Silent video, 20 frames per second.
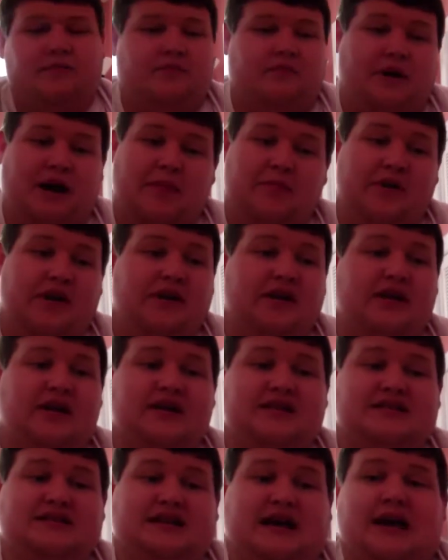My opinion
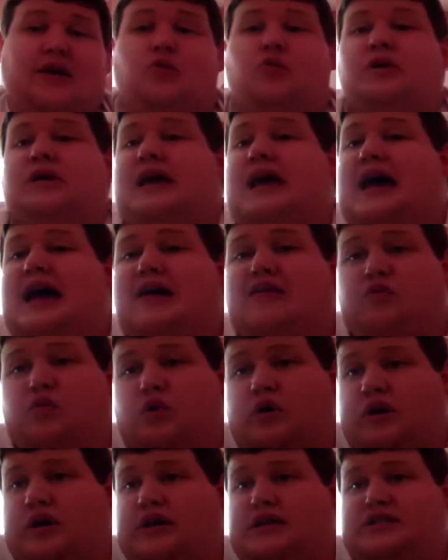is I don't really have
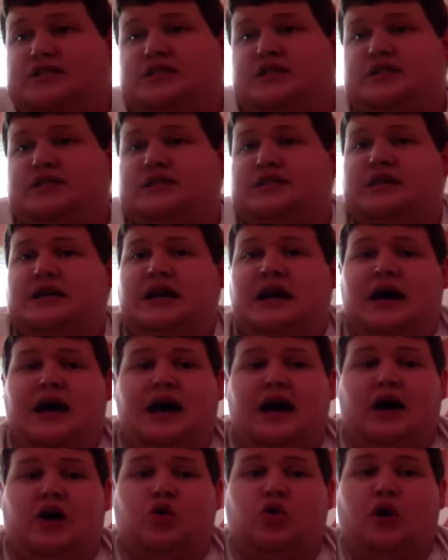one. It's just
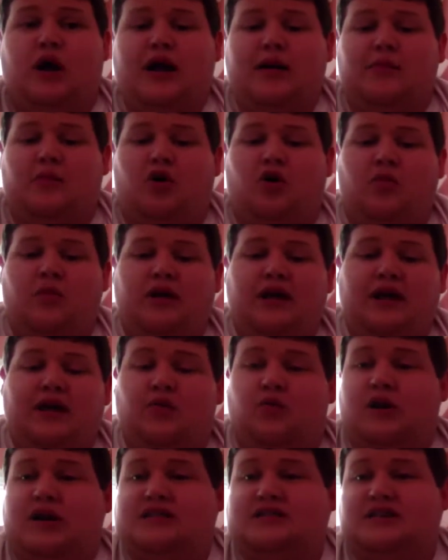a great moment
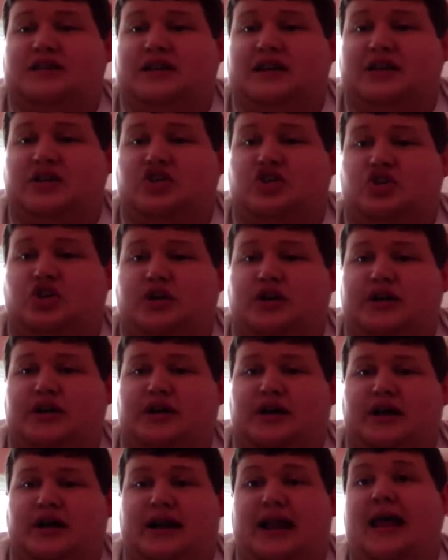in wrestling history,
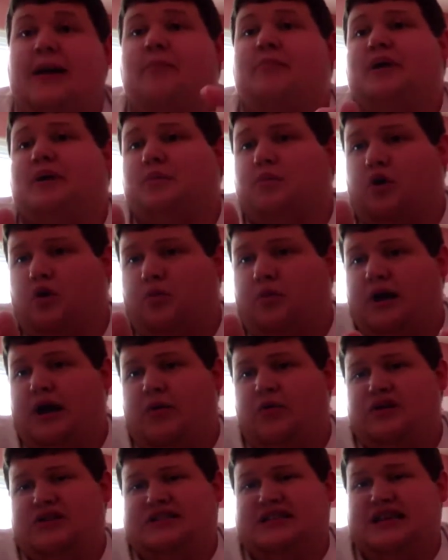an epic moment. I
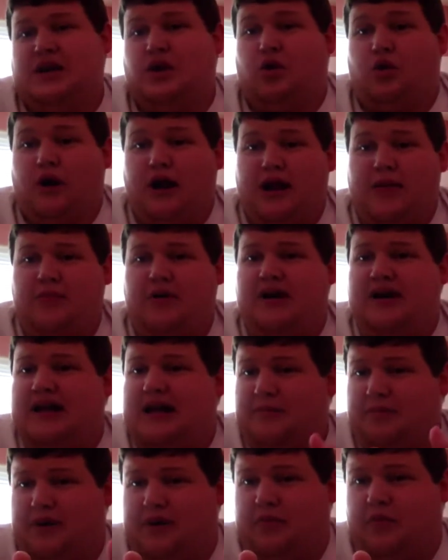wouldn't say great, but an
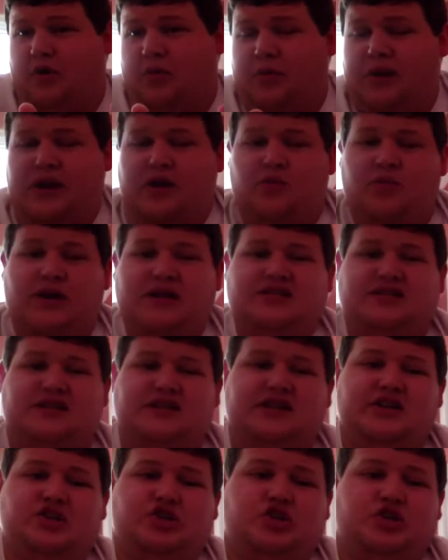epic moment in wrestling
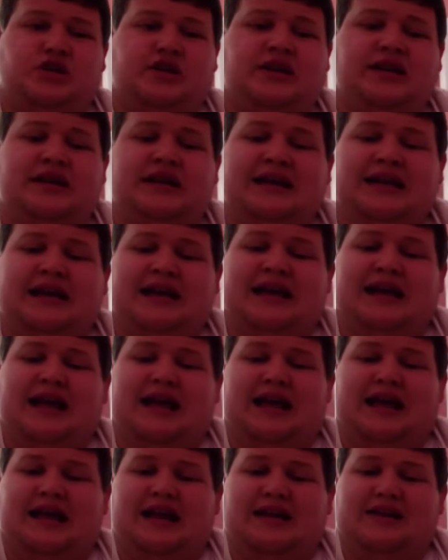history.
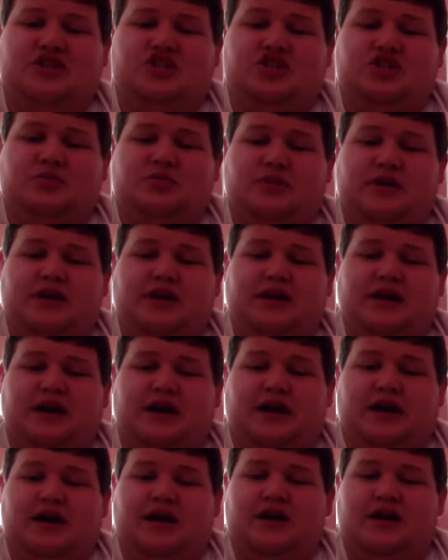And it should be, you
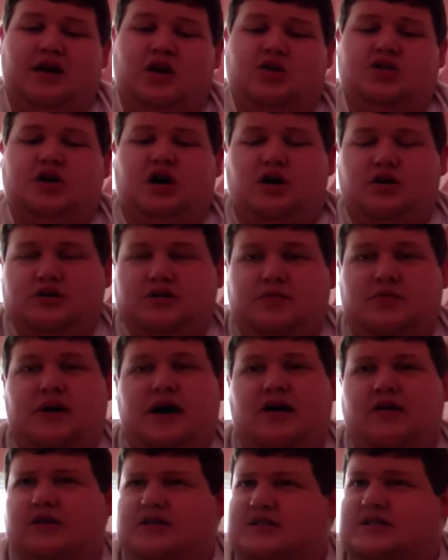know, talked
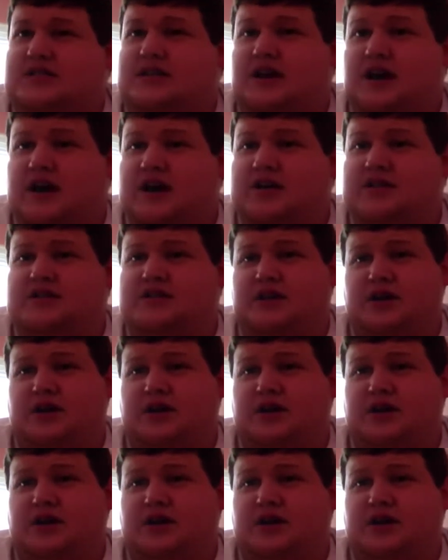about and discussed.